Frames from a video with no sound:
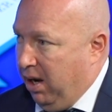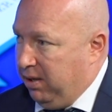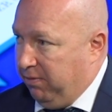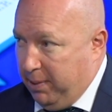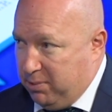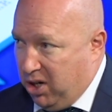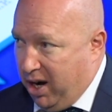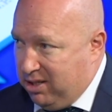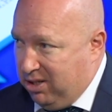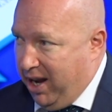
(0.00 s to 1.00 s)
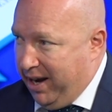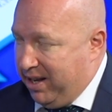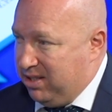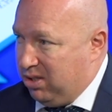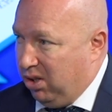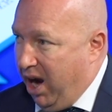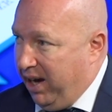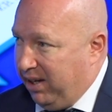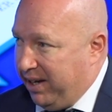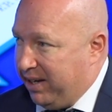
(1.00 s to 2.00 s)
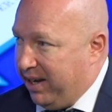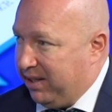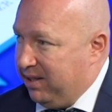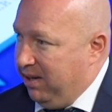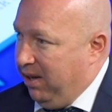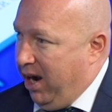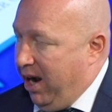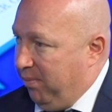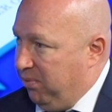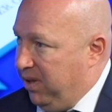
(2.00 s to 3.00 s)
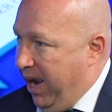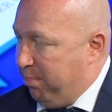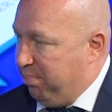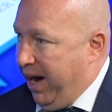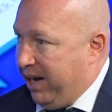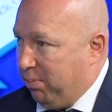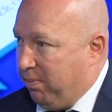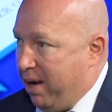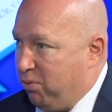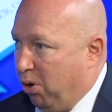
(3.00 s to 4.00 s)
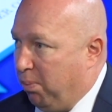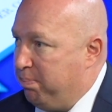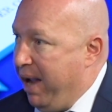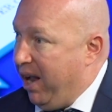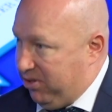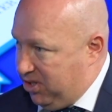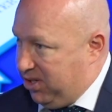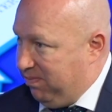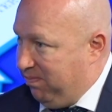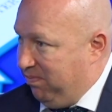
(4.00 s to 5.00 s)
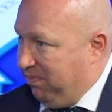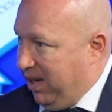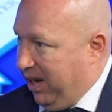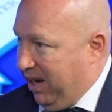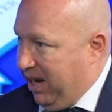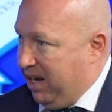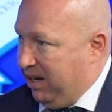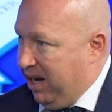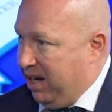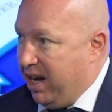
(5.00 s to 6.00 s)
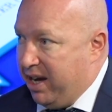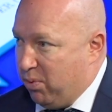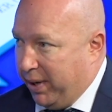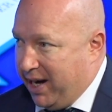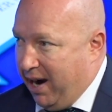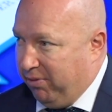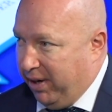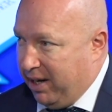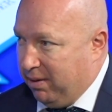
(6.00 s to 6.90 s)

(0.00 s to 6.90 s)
The flip side to that, it's likely that that bracket may well bounce in any recovery.